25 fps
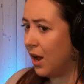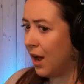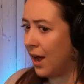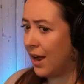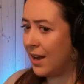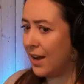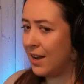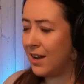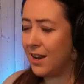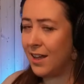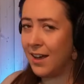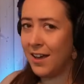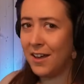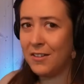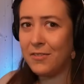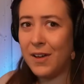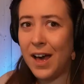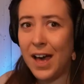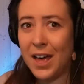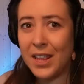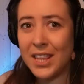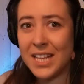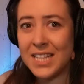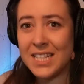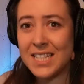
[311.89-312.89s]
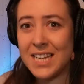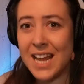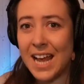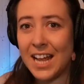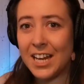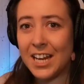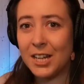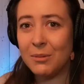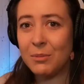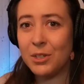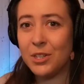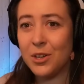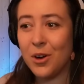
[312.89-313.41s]
I love how there's an
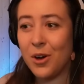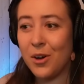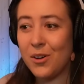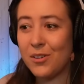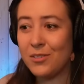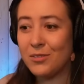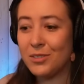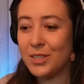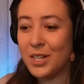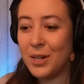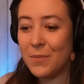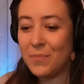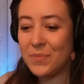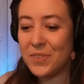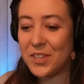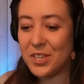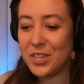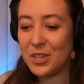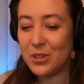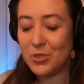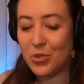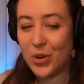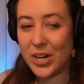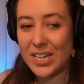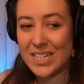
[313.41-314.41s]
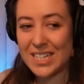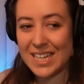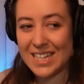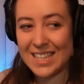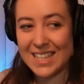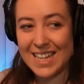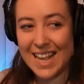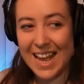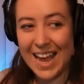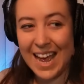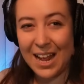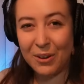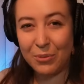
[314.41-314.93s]
element of grit
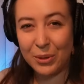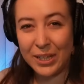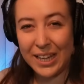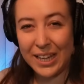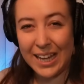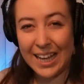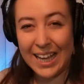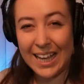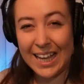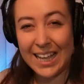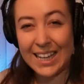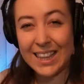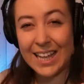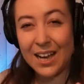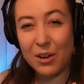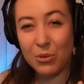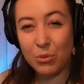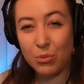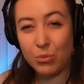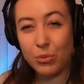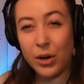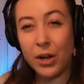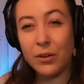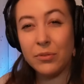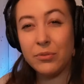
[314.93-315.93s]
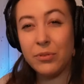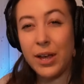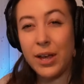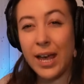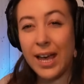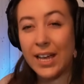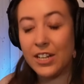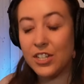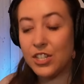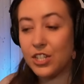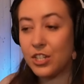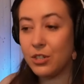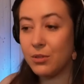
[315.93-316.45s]
in there, and we hear that rough
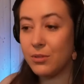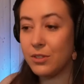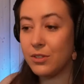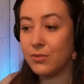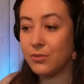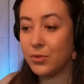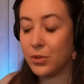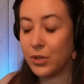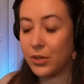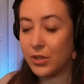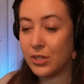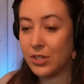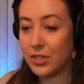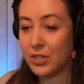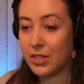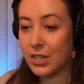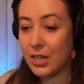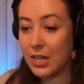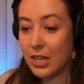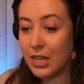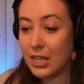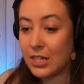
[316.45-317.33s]
edge to his voice,